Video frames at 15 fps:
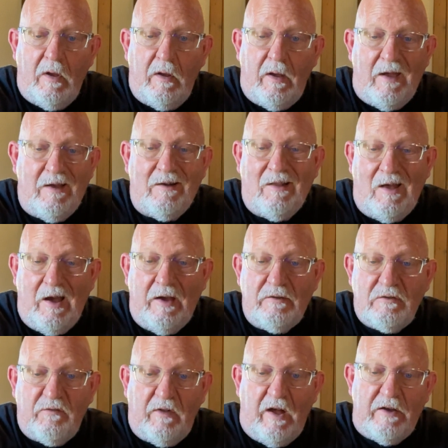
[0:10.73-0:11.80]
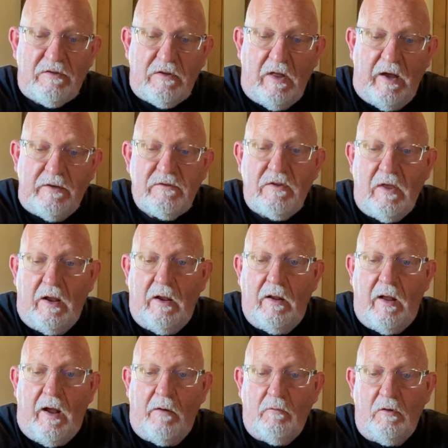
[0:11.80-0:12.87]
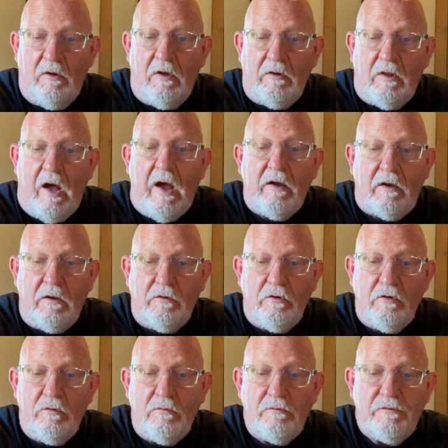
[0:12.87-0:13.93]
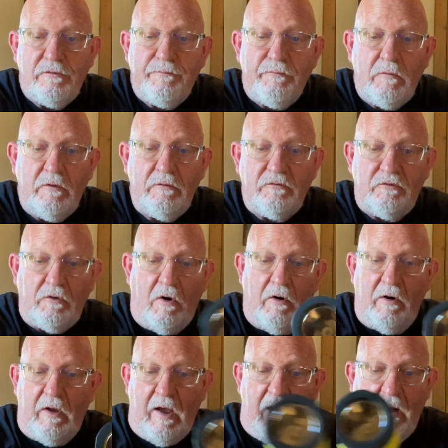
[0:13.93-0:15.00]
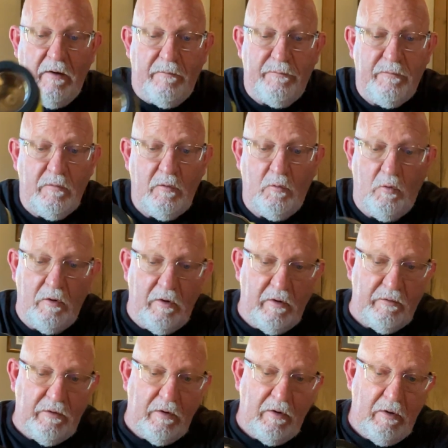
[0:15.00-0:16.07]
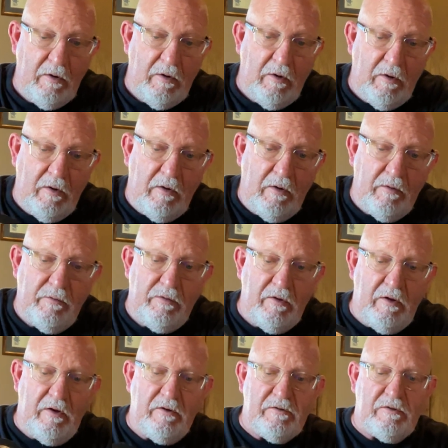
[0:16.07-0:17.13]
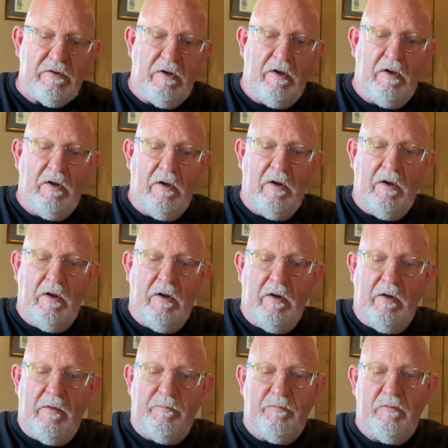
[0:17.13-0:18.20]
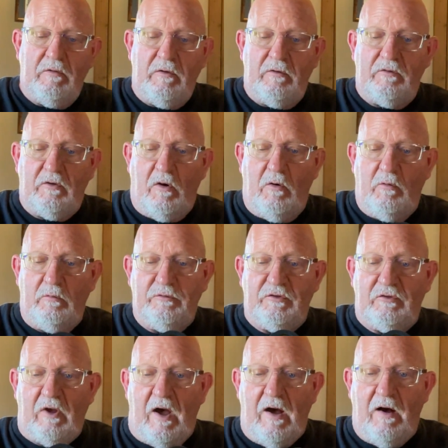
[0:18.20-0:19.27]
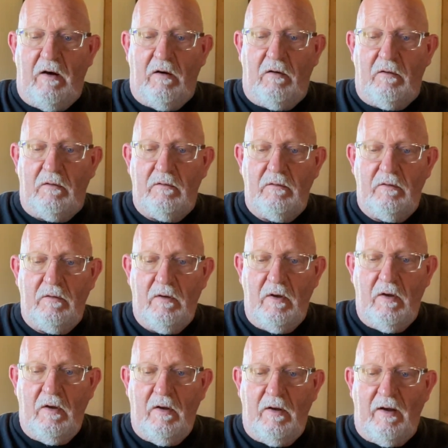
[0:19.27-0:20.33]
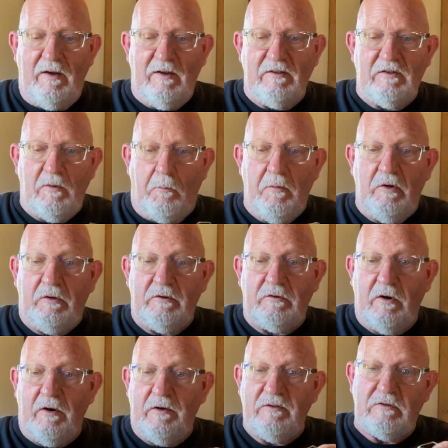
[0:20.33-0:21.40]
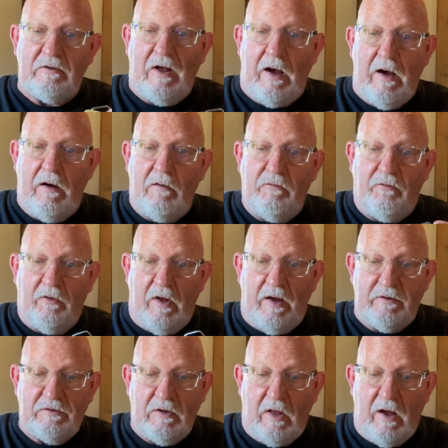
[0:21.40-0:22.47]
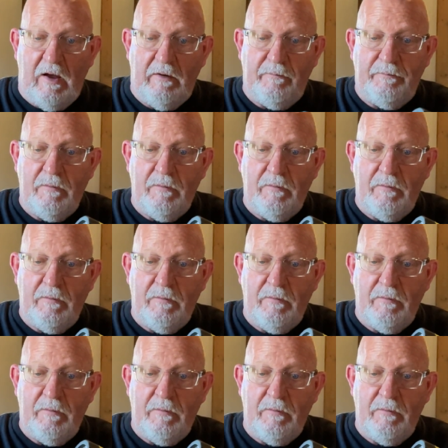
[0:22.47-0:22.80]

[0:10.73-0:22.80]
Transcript: headlights, flashlights that I really like and use. Starting out with this old style, I guess a military style flashlight